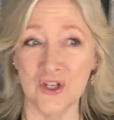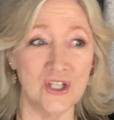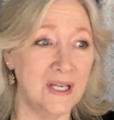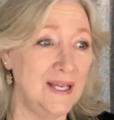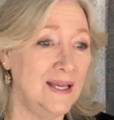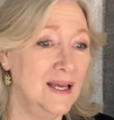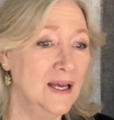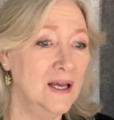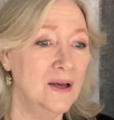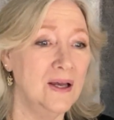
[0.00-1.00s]
She
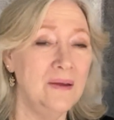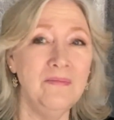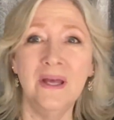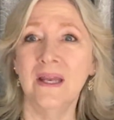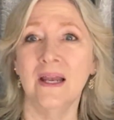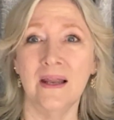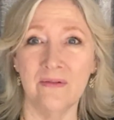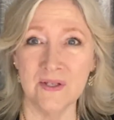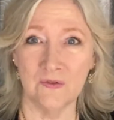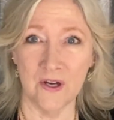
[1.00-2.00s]
immediately
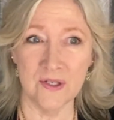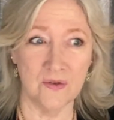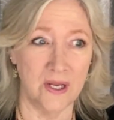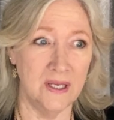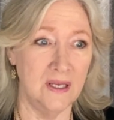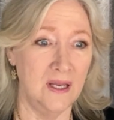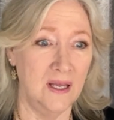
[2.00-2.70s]
was frustrated.